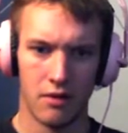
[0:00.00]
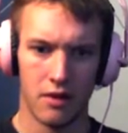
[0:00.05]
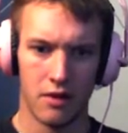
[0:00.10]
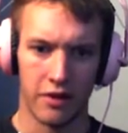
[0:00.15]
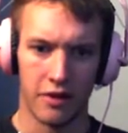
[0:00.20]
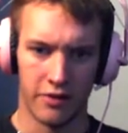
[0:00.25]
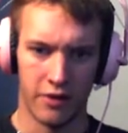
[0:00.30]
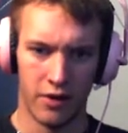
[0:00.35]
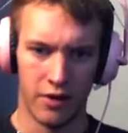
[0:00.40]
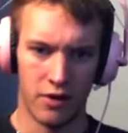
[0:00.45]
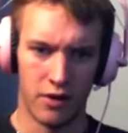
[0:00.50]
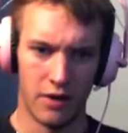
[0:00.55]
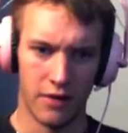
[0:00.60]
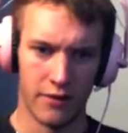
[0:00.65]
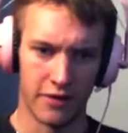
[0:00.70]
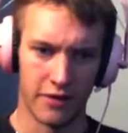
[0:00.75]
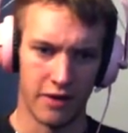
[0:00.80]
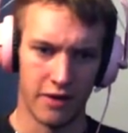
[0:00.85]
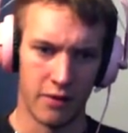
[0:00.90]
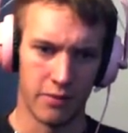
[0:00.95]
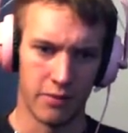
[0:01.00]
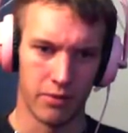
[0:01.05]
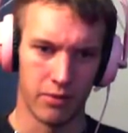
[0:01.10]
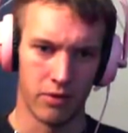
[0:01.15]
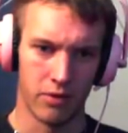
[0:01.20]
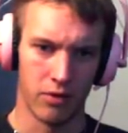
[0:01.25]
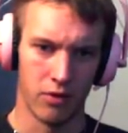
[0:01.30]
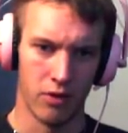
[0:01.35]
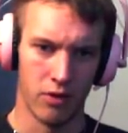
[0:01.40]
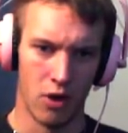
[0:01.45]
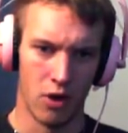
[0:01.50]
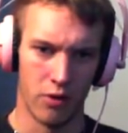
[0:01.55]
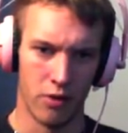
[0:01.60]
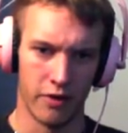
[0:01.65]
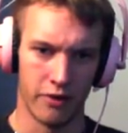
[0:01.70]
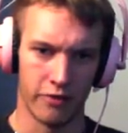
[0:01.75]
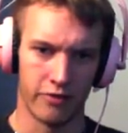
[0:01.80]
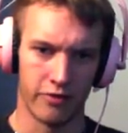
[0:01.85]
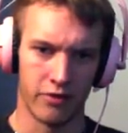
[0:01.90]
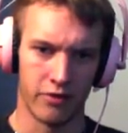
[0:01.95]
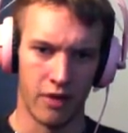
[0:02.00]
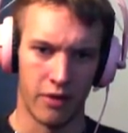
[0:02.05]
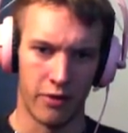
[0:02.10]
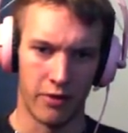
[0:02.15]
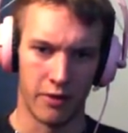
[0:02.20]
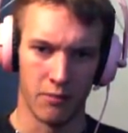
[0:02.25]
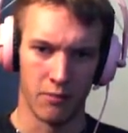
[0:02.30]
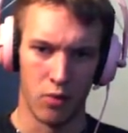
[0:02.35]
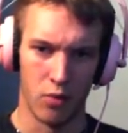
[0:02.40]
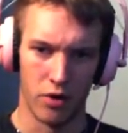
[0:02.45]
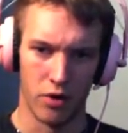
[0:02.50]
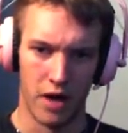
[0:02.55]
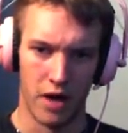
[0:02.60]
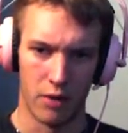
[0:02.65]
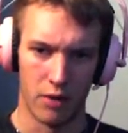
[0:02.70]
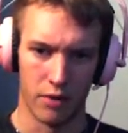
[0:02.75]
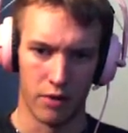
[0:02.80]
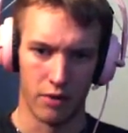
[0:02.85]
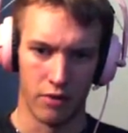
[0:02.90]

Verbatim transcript: Is there even some... No, there's nothing more down here.